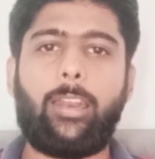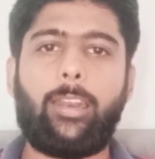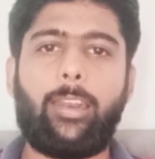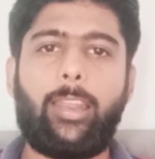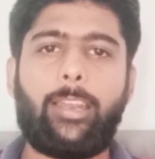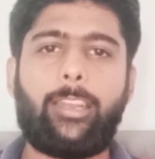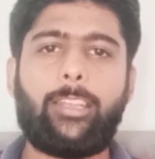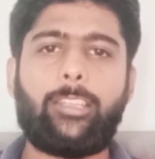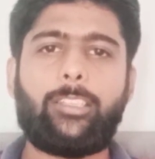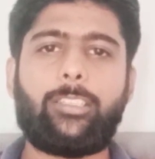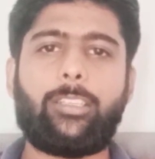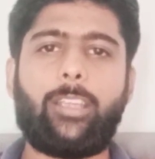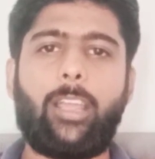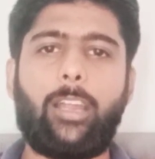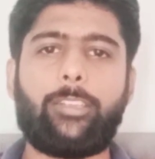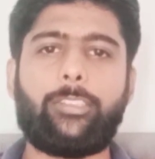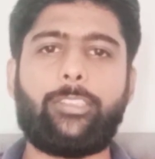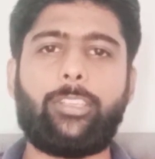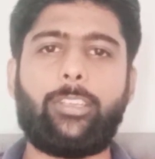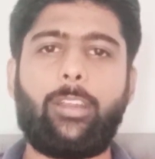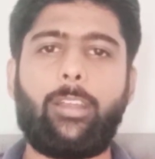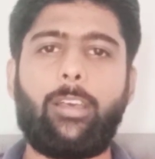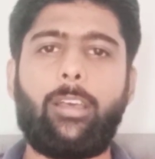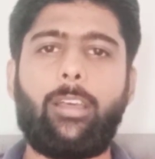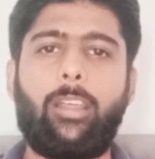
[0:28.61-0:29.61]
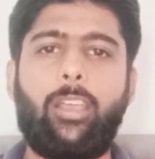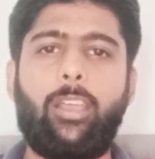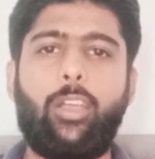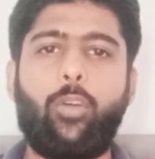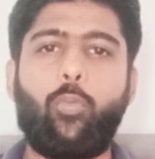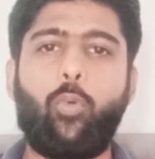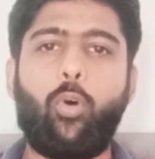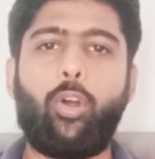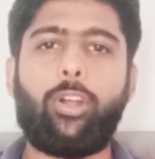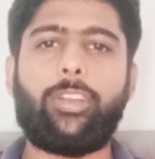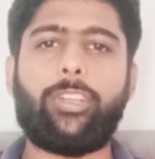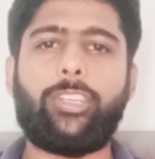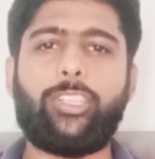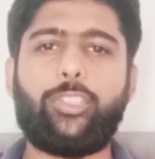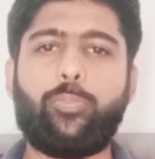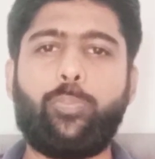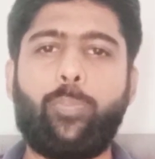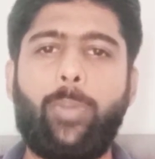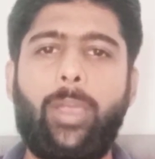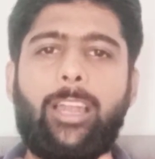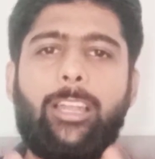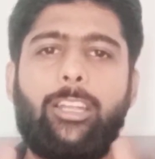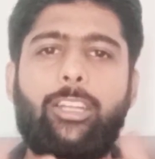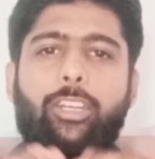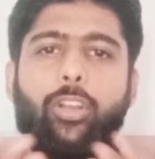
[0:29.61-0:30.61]
let us consider what is
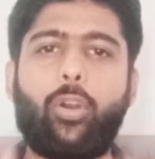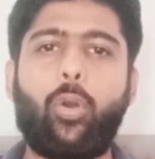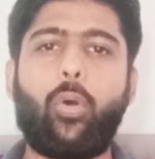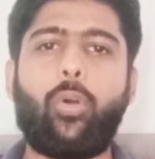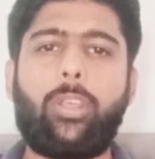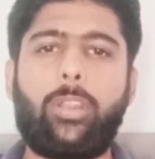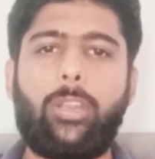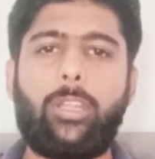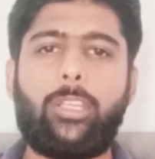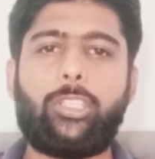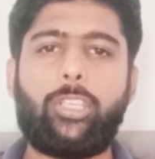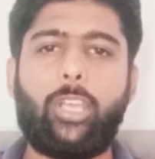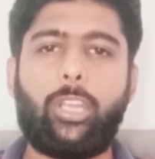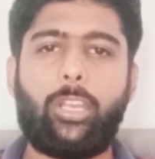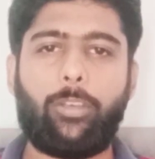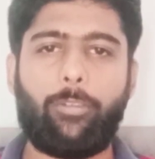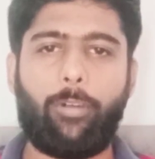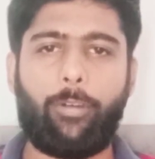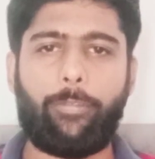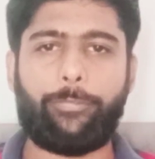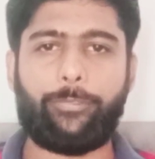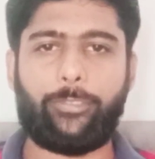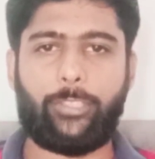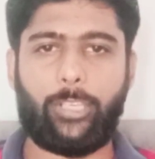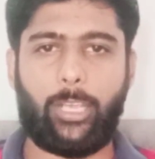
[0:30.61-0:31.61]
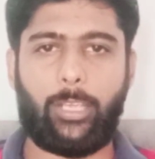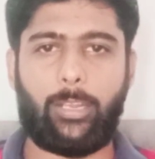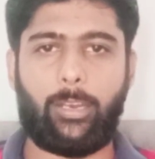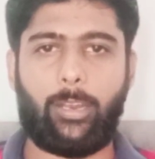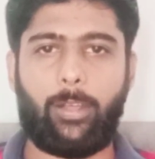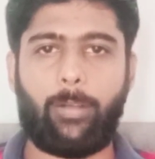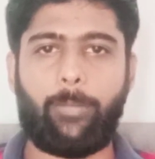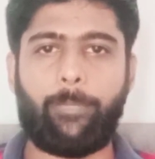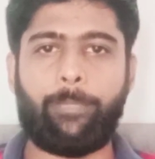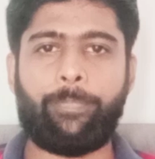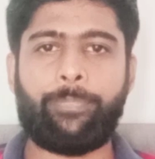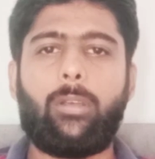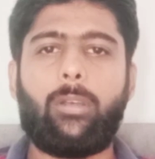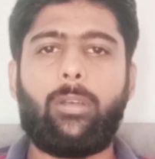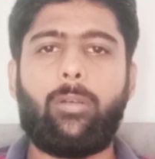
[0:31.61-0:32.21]
Belt Road Initiative of China.